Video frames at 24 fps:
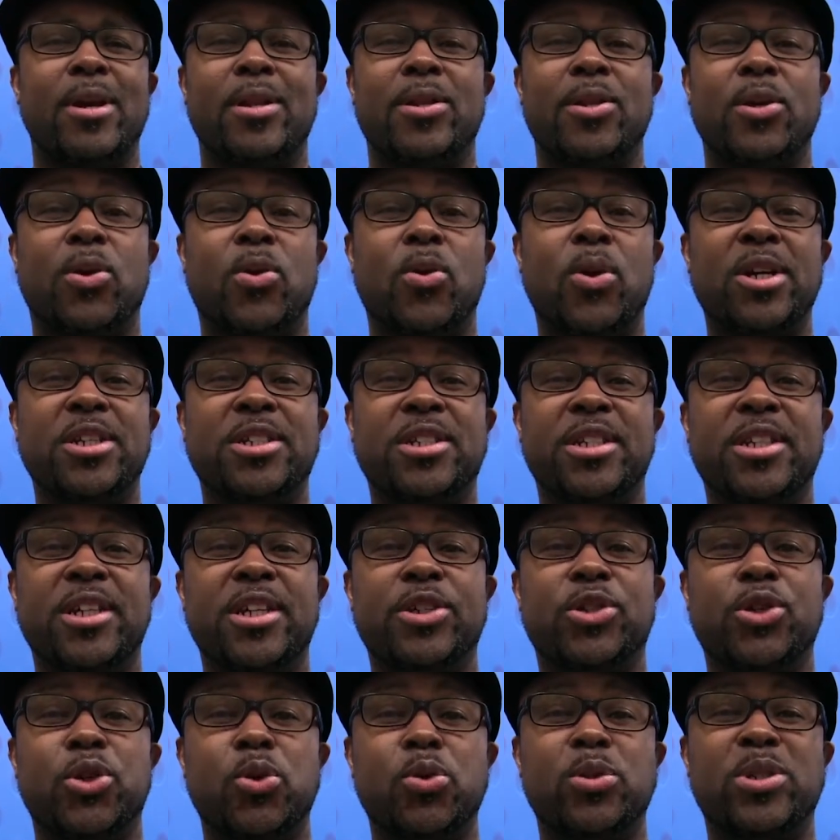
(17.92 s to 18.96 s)
The question
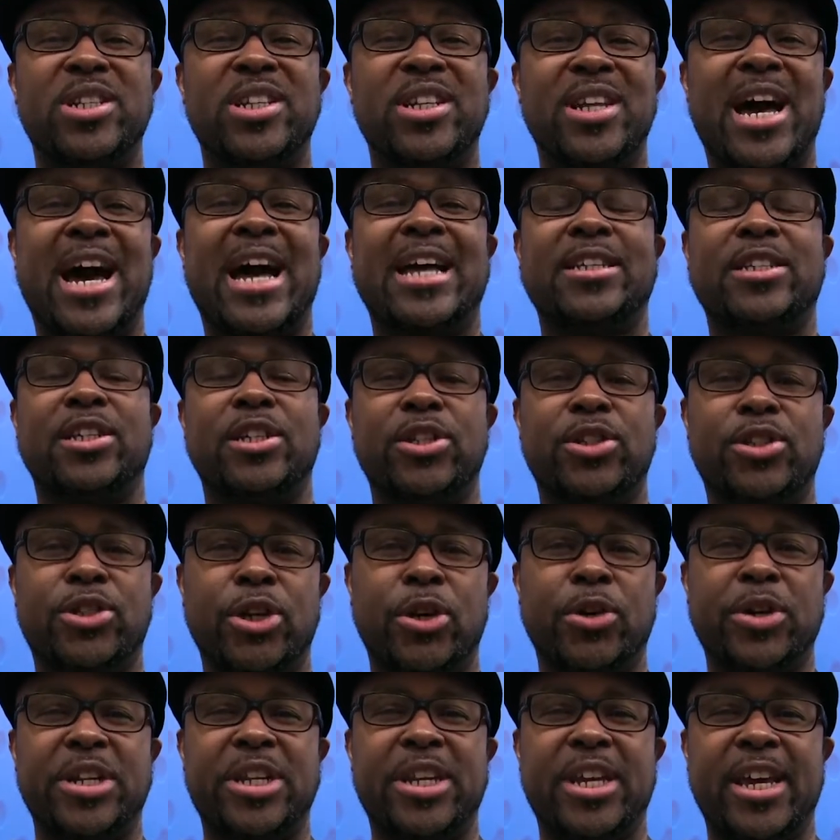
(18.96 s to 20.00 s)
is who's not
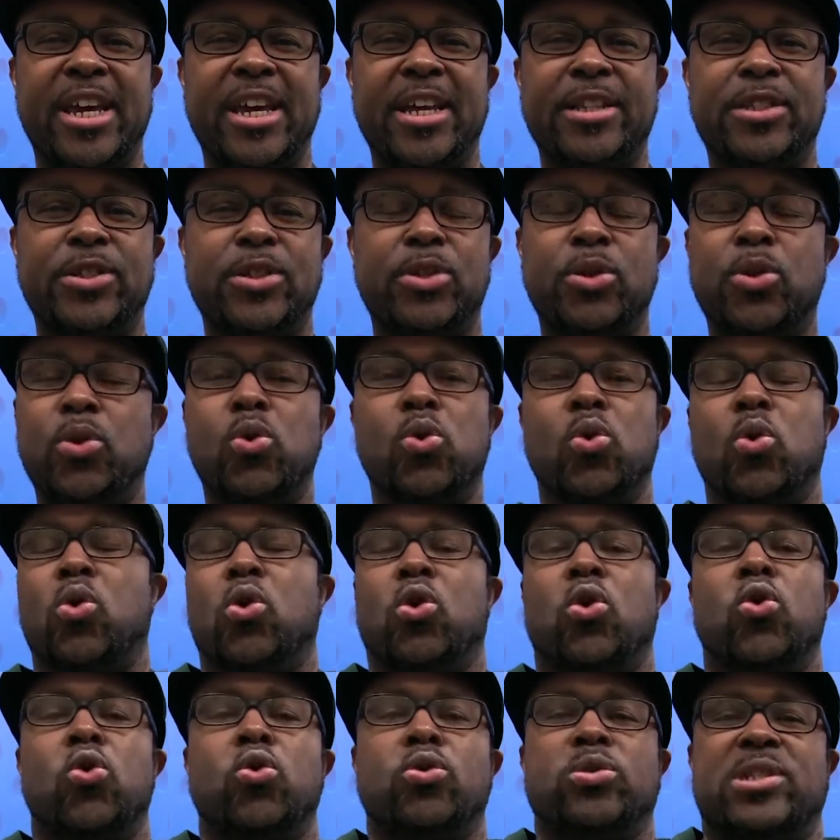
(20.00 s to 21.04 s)
turning heads and
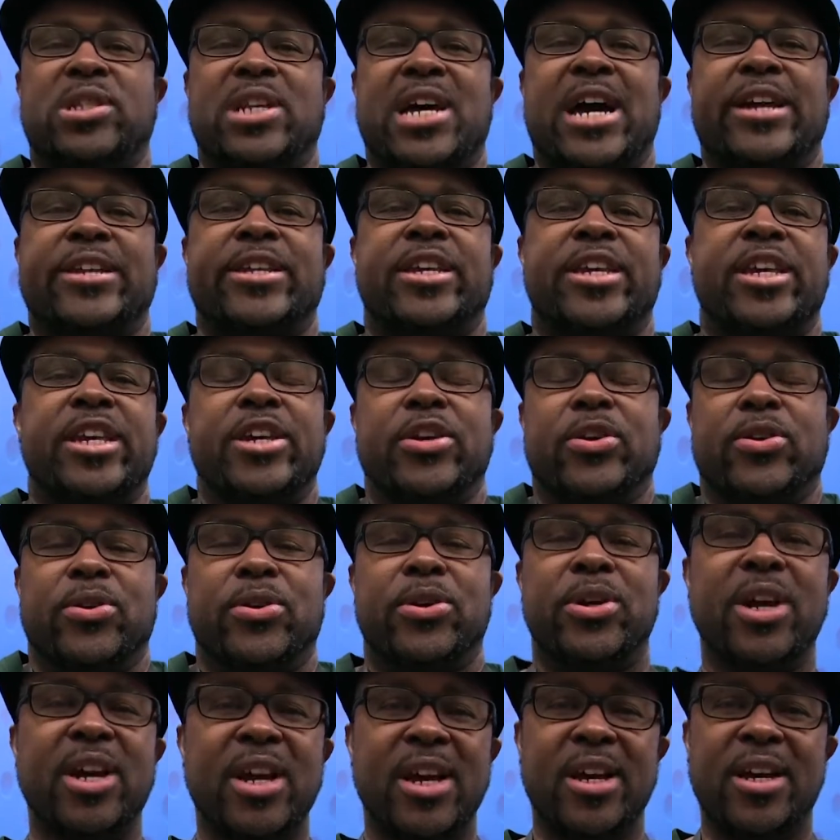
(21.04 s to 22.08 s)
who's not here.
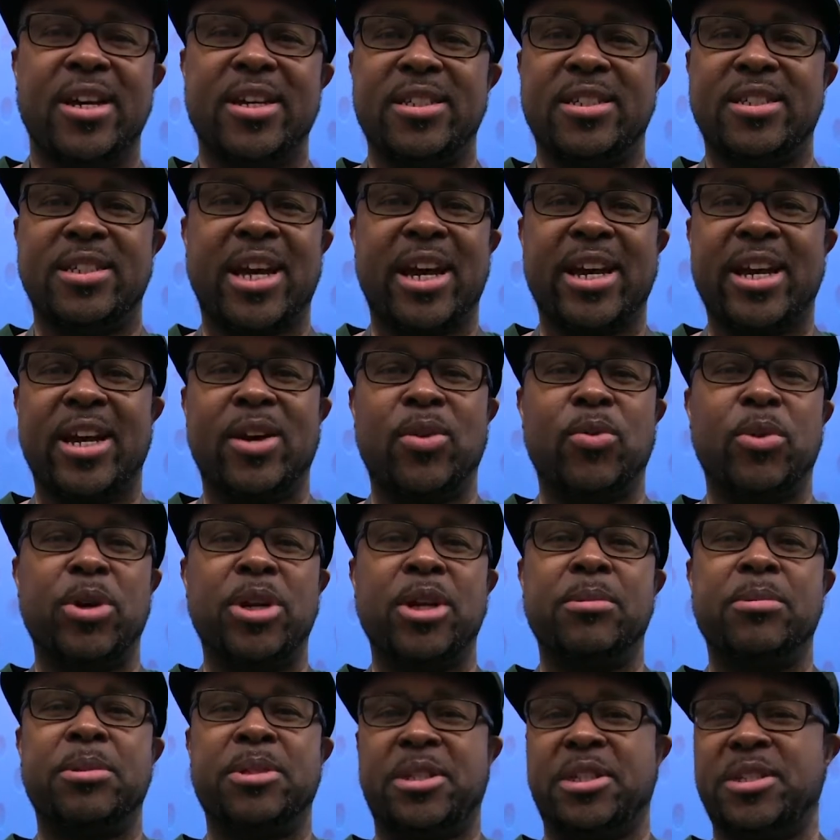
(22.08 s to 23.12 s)
Zion
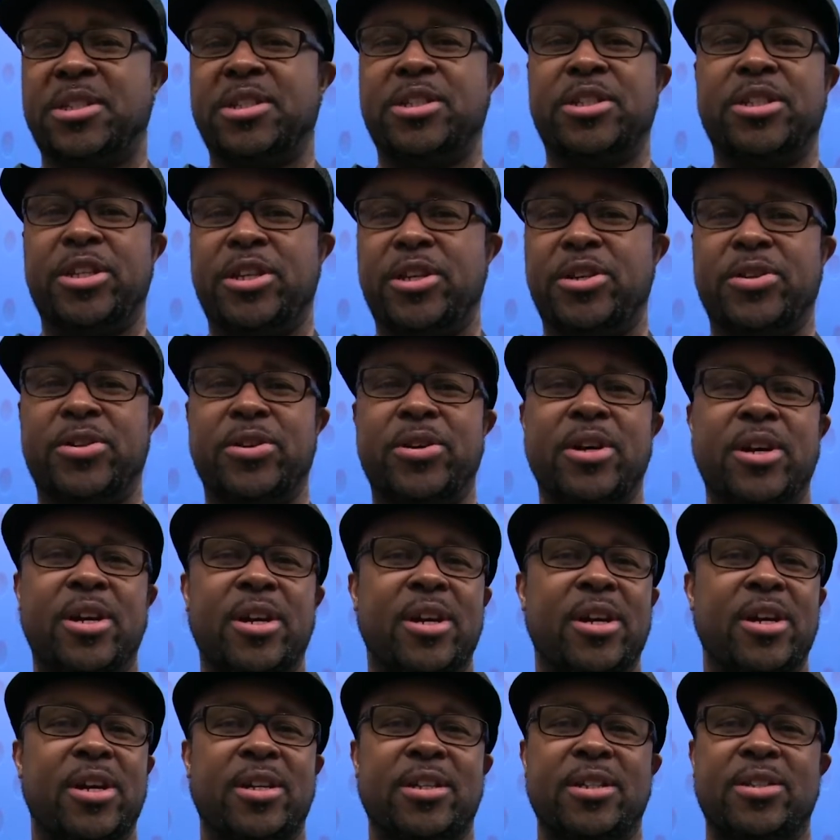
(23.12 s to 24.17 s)
Williamson isn't here.
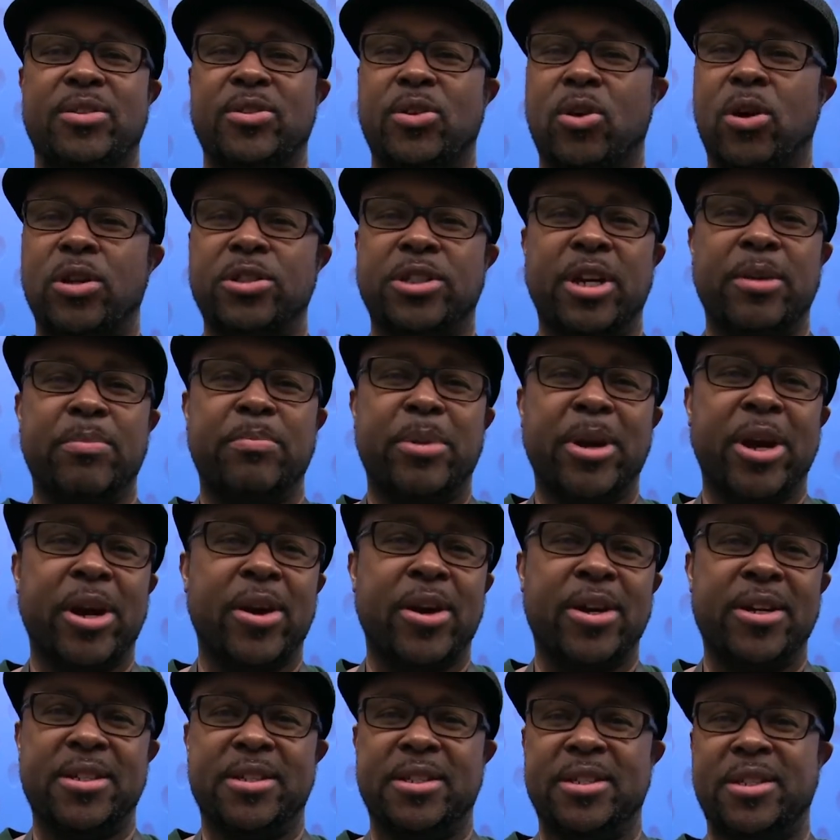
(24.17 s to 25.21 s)
RJ
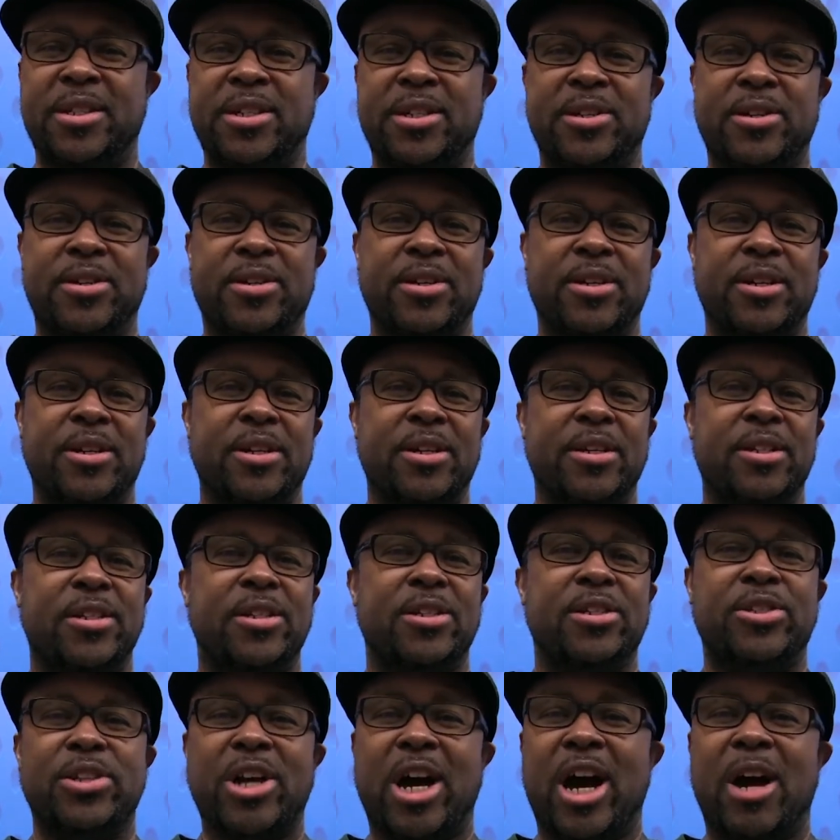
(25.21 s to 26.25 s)
Barrett isn't here.
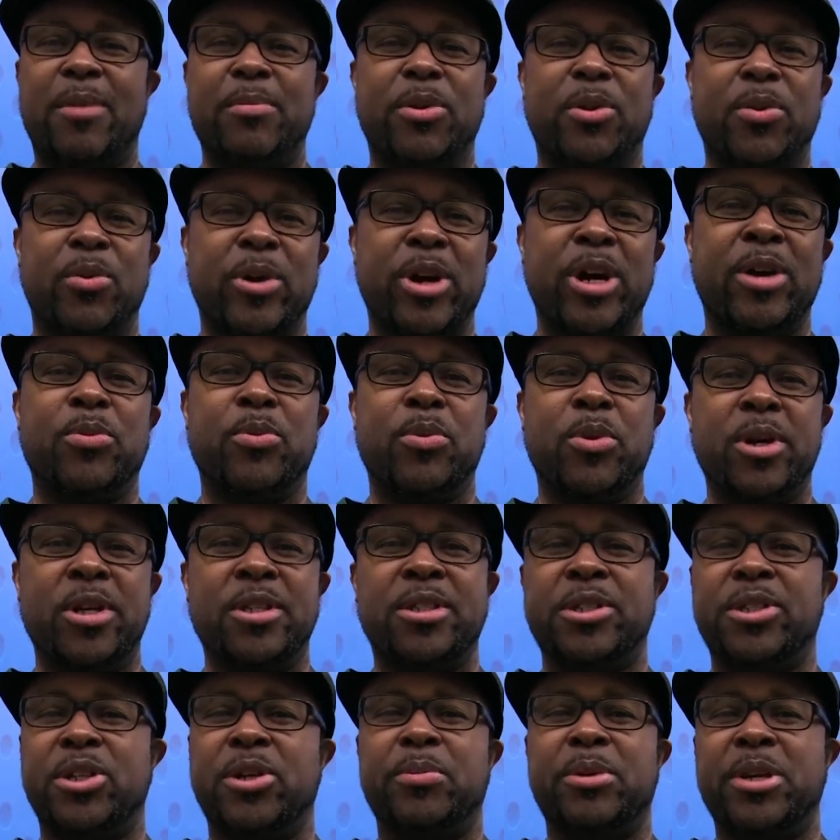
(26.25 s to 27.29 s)
Ja Morant
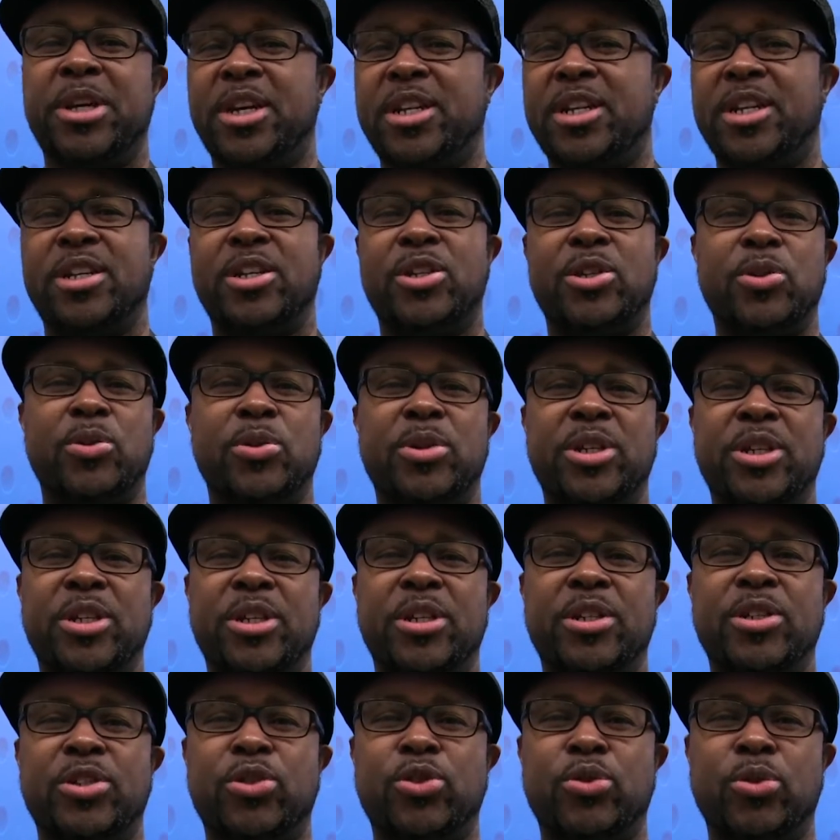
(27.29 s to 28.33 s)
was here, but he didn't do any
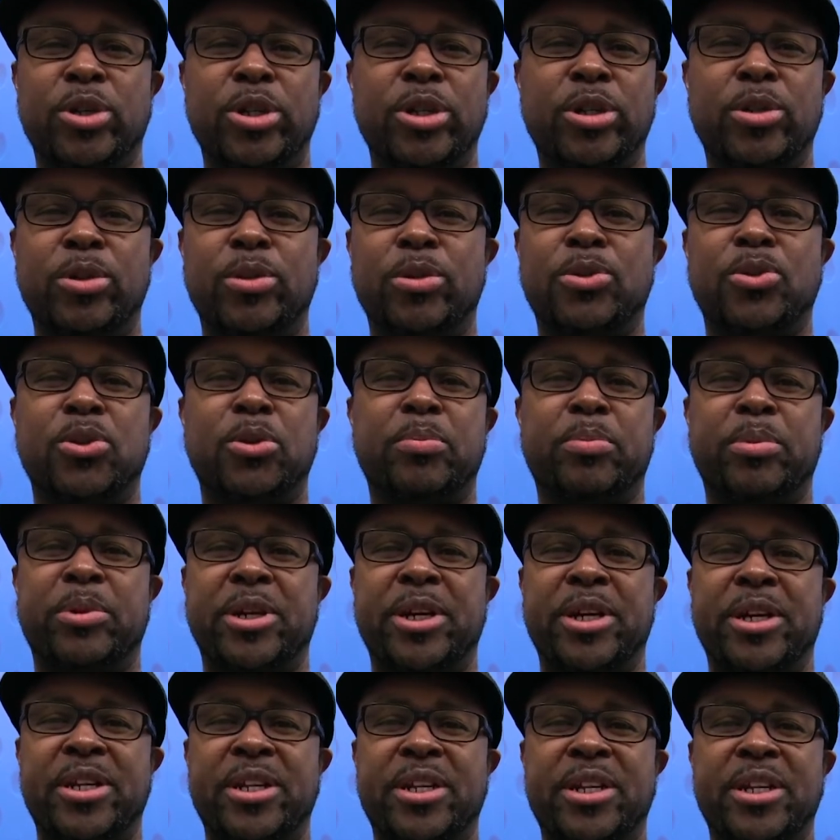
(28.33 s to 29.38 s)
of the drills or
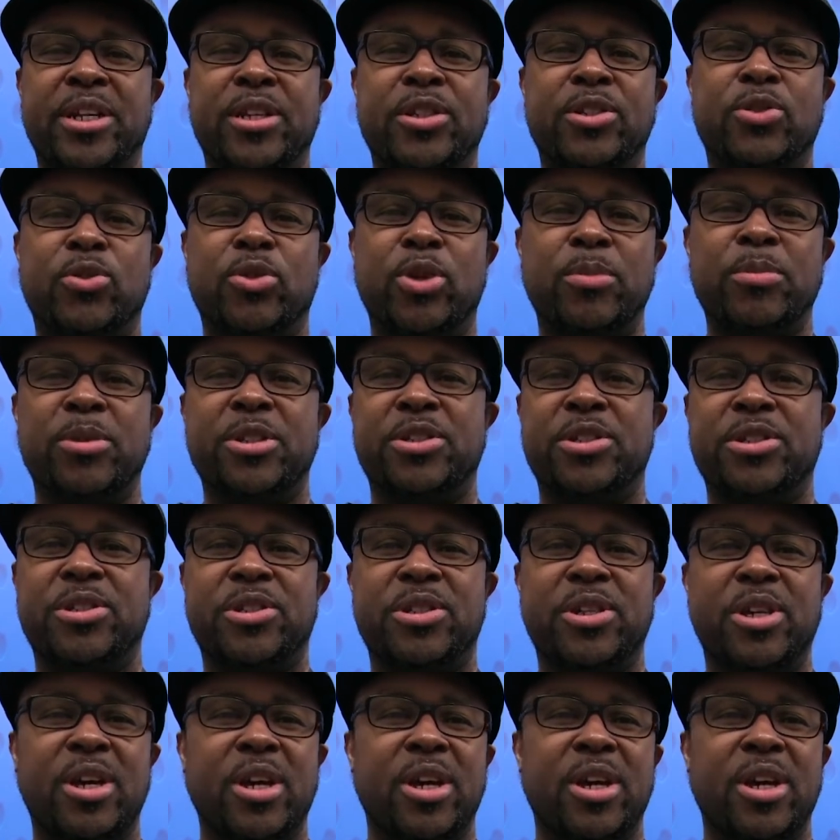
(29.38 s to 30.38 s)
play in any of the scrimmages.